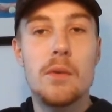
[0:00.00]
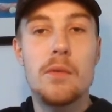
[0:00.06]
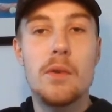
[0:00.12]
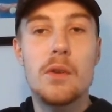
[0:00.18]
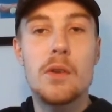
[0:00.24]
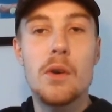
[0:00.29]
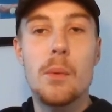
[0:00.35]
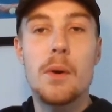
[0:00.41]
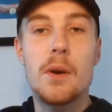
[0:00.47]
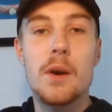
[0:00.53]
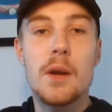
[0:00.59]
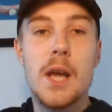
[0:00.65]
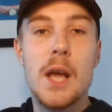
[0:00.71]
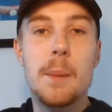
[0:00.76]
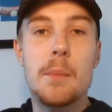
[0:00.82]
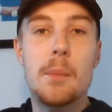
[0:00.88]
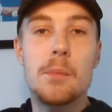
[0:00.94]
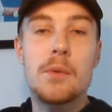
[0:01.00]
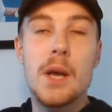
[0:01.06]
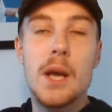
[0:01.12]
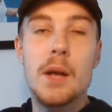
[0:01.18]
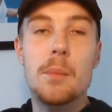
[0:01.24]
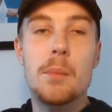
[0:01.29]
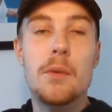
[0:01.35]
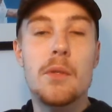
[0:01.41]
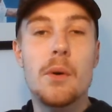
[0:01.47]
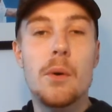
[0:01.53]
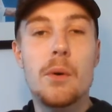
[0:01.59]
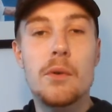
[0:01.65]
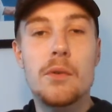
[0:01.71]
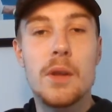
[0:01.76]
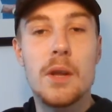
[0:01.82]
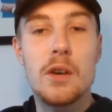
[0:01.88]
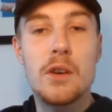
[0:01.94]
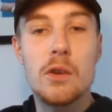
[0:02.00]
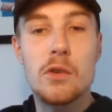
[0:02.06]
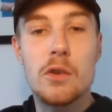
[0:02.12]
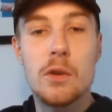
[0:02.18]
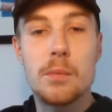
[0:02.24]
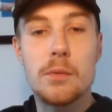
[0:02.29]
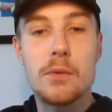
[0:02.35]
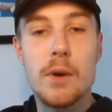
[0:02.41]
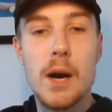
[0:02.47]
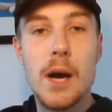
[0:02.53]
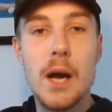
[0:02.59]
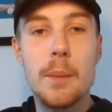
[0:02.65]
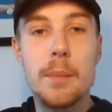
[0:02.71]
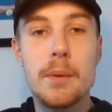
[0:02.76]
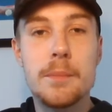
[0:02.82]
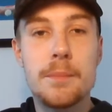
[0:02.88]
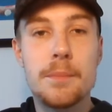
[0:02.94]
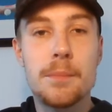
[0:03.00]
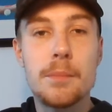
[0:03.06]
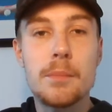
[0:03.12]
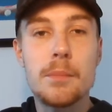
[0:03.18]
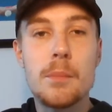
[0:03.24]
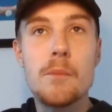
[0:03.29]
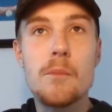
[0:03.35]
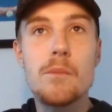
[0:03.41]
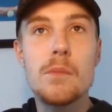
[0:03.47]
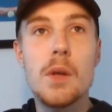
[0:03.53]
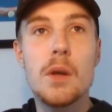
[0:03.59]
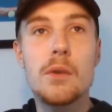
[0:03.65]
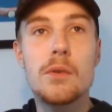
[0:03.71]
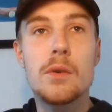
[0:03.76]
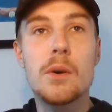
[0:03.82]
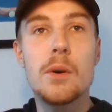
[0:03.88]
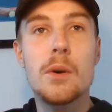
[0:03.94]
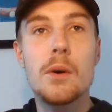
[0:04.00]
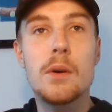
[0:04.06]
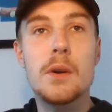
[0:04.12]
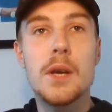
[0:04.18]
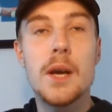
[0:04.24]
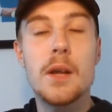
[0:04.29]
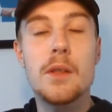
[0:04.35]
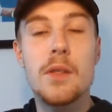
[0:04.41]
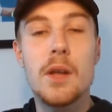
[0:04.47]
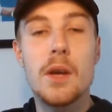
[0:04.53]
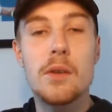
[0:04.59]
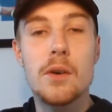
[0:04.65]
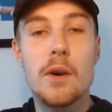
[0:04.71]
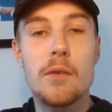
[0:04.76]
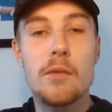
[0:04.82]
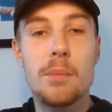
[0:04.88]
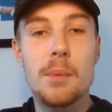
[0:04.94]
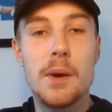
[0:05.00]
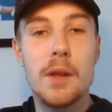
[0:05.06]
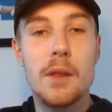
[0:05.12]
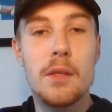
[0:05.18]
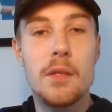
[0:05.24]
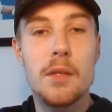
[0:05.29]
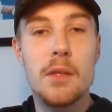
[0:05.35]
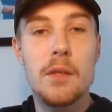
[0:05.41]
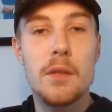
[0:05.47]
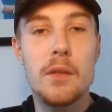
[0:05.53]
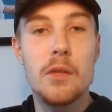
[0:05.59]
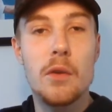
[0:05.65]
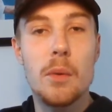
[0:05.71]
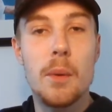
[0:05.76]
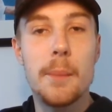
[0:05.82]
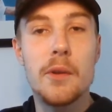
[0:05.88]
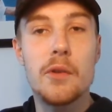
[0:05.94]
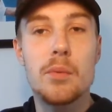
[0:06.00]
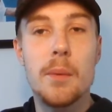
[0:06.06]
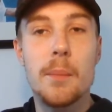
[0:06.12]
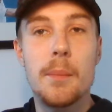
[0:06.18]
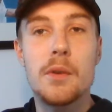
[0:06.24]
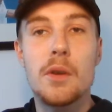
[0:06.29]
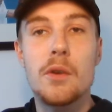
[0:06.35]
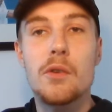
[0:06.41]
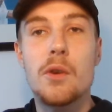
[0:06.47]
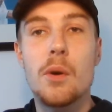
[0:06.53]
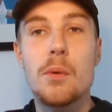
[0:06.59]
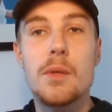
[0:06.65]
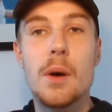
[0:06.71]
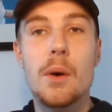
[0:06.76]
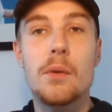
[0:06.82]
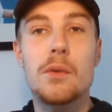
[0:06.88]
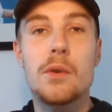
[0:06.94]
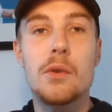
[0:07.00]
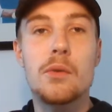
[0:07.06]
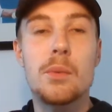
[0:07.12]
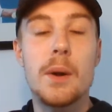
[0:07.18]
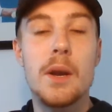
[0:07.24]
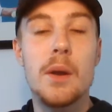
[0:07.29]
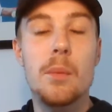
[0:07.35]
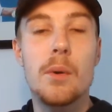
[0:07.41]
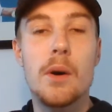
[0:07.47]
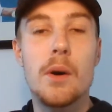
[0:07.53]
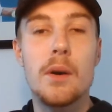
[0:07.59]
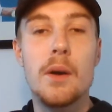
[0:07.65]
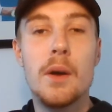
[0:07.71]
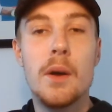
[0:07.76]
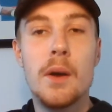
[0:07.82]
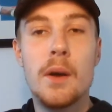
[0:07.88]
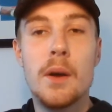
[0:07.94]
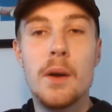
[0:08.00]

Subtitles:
If you do want to keep updated with those, then do subscribe. So, kicking things off with the Women's Wimbledon 2021.